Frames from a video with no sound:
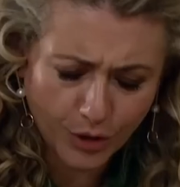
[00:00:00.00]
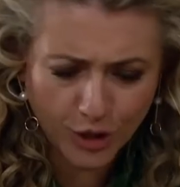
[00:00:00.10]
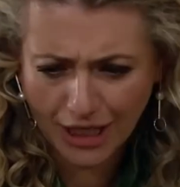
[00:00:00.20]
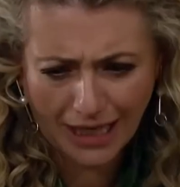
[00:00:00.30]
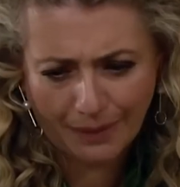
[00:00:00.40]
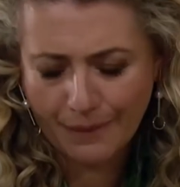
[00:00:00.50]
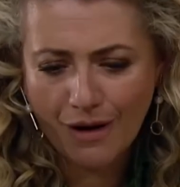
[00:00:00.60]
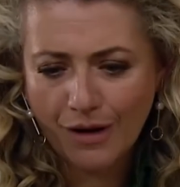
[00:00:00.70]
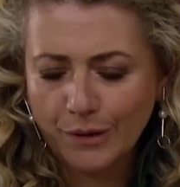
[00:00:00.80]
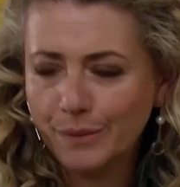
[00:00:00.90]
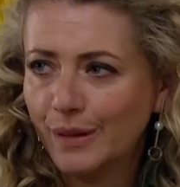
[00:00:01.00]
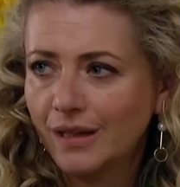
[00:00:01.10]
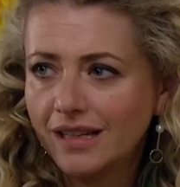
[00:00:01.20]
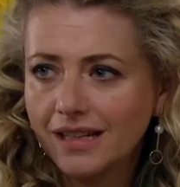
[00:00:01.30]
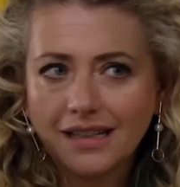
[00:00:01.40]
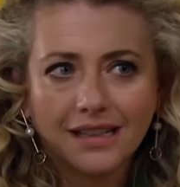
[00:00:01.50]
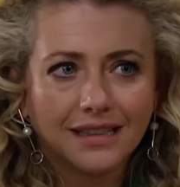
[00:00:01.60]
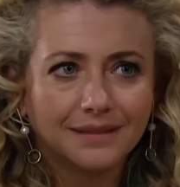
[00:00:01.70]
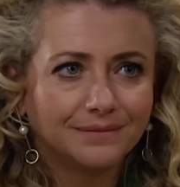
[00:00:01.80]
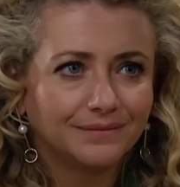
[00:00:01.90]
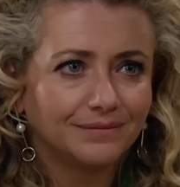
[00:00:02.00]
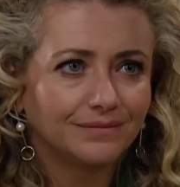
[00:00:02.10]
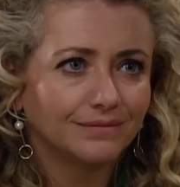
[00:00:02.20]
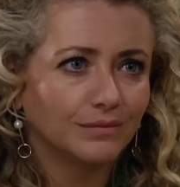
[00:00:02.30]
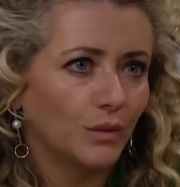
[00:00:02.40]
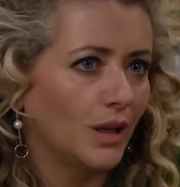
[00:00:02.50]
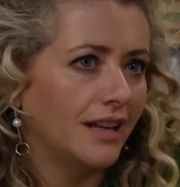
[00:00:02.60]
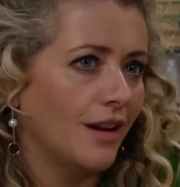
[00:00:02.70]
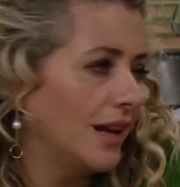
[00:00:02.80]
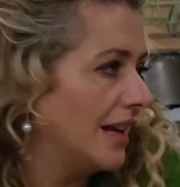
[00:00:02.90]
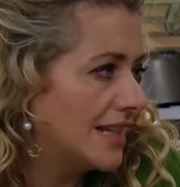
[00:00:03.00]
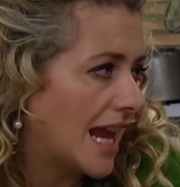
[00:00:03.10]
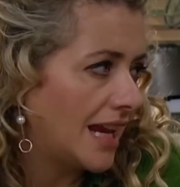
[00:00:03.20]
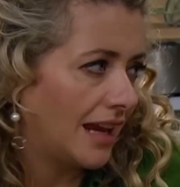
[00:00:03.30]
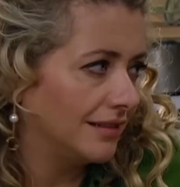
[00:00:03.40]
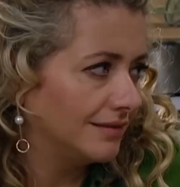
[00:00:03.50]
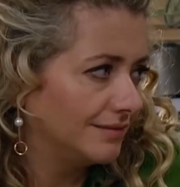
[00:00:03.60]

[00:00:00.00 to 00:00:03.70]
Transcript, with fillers: pushing him hard, but... well, I know he can take it.